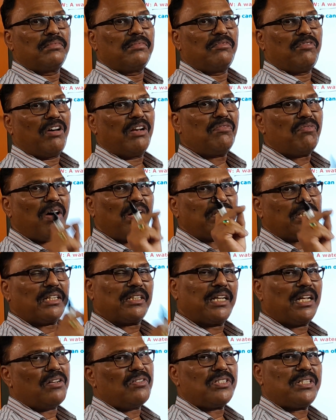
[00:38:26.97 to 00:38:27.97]
One water.
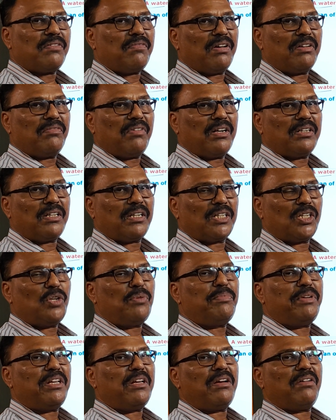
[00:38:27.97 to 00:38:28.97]
Can you say one water?
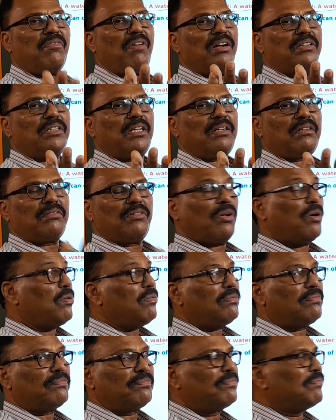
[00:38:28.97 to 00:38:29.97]
Give me a water.
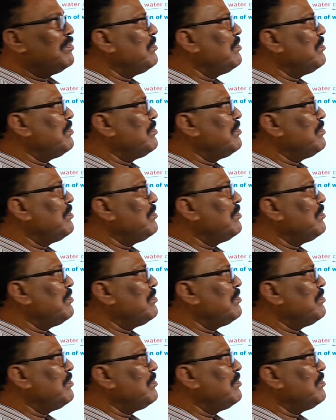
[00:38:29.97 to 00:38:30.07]
No.